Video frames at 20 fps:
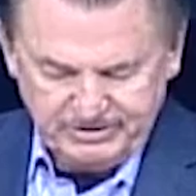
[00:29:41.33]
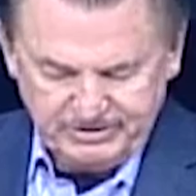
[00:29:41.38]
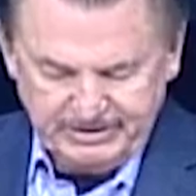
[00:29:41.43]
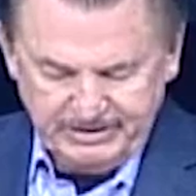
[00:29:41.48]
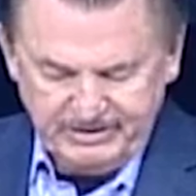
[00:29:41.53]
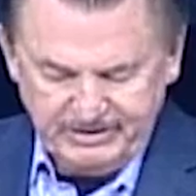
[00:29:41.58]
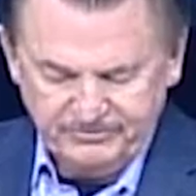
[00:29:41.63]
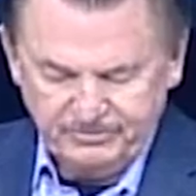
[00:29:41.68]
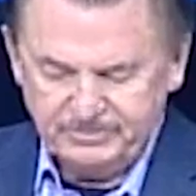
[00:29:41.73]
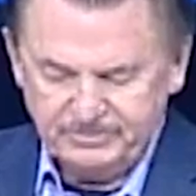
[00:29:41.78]

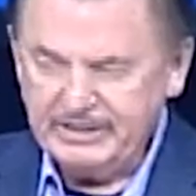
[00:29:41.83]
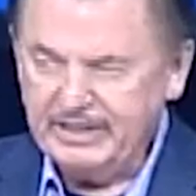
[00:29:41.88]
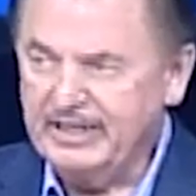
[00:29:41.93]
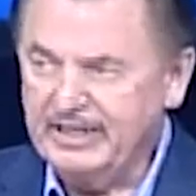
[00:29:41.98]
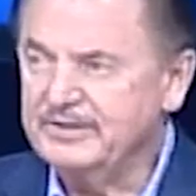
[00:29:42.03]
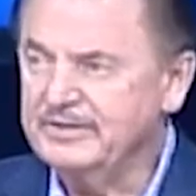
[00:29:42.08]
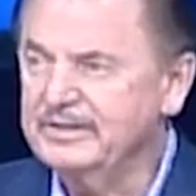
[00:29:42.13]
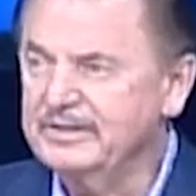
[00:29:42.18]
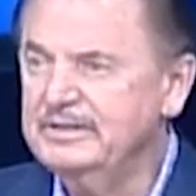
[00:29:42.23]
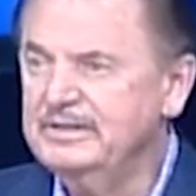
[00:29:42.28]
day of her
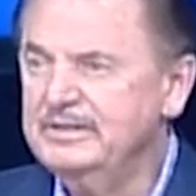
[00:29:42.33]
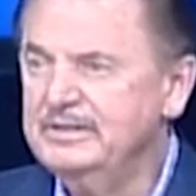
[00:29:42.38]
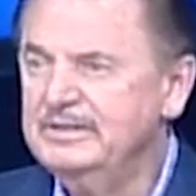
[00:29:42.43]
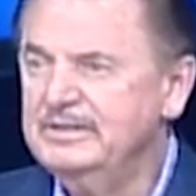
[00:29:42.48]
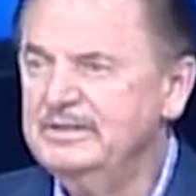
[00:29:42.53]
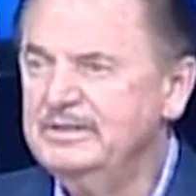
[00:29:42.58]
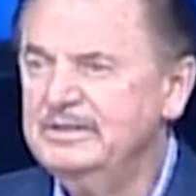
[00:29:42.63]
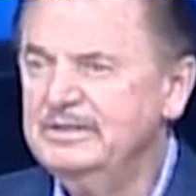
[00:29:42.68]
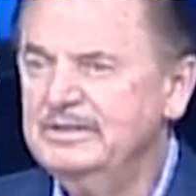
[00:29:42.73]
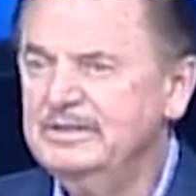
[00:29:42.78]
death.
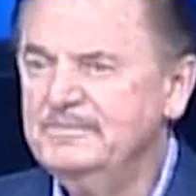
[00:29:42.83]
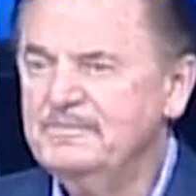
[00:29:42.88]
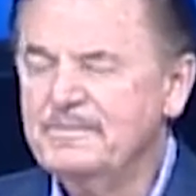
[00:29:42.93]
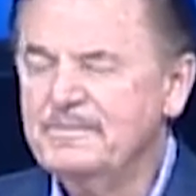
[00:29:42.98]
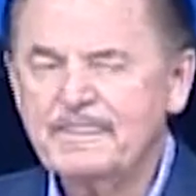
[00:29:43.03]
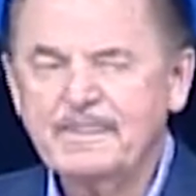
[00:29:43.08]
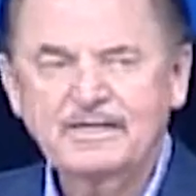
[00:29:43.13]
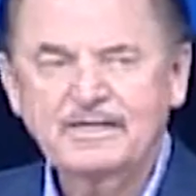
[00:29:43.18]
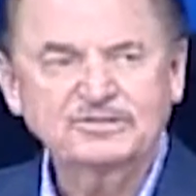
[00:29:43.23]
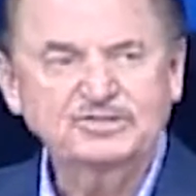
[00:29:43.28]

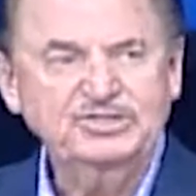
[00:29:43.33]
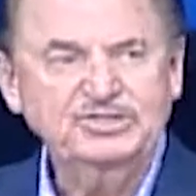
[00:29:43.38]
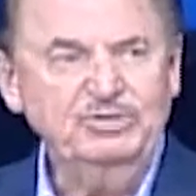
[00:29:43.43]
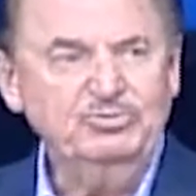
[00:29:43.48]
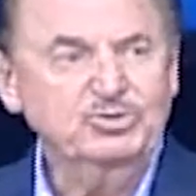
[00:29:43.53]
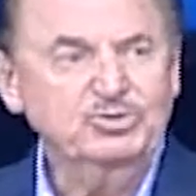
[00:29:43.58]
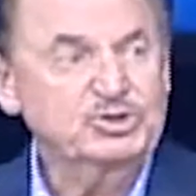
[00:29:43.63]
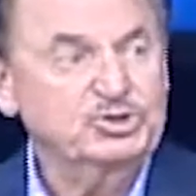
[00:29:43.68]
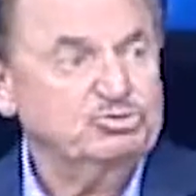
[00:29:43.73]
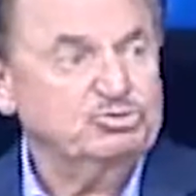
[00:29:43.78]
She
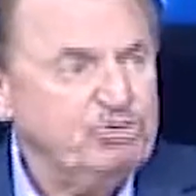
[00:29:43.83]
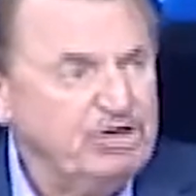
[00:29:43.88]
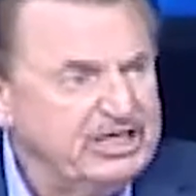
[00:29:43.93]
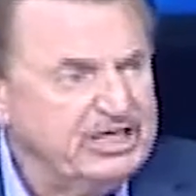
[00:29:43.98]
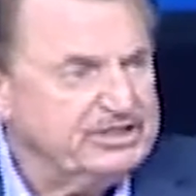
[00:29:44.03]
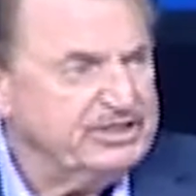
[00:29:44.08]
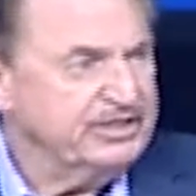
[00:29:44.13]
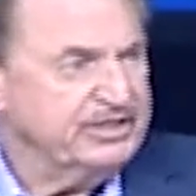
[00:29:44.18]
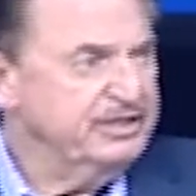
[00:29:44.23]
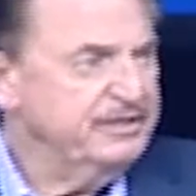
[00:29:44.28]
was
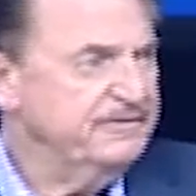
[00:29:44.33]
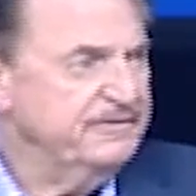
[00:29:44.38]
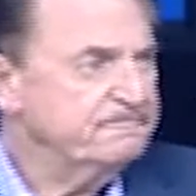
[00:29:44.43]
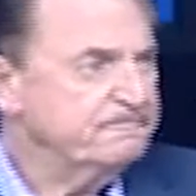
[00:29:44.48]
restricted